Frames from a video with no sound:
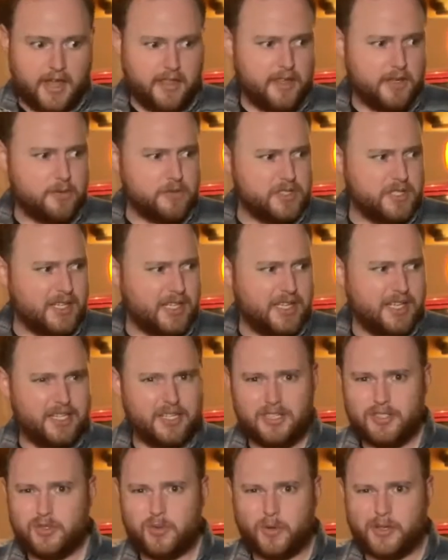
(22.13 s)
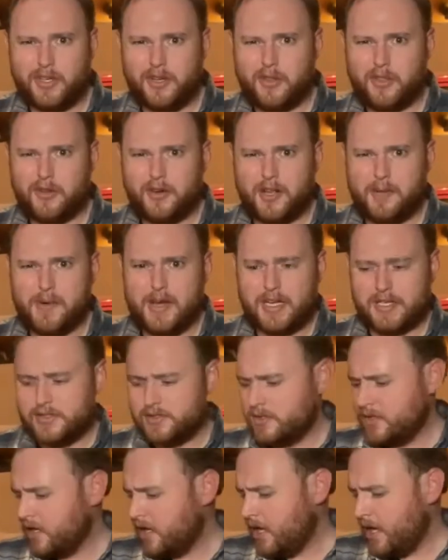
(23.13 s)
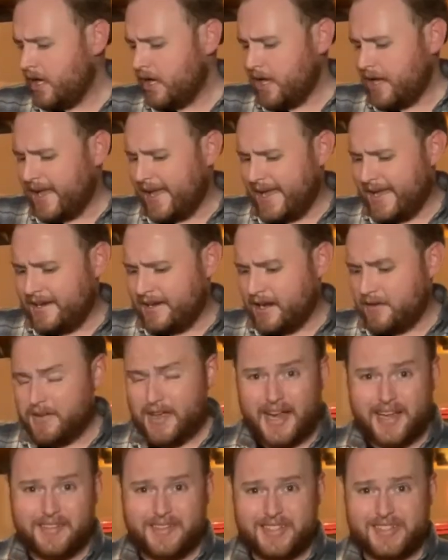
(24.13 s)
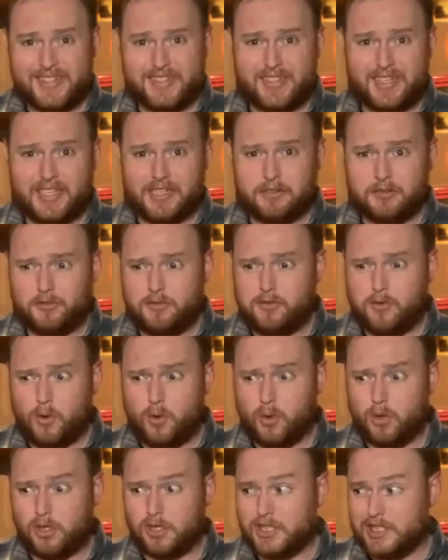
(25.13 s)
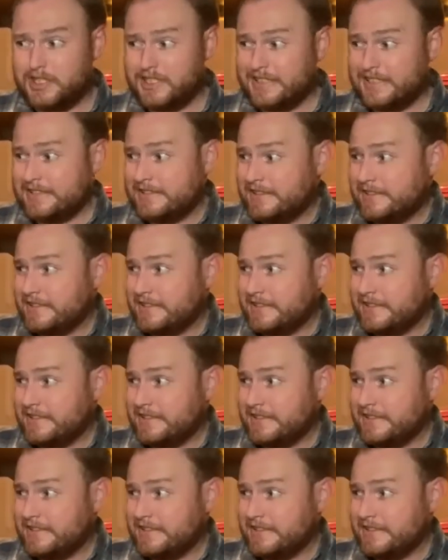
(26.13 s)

I think it was like 20 or 30 bucks, and I've had this thing for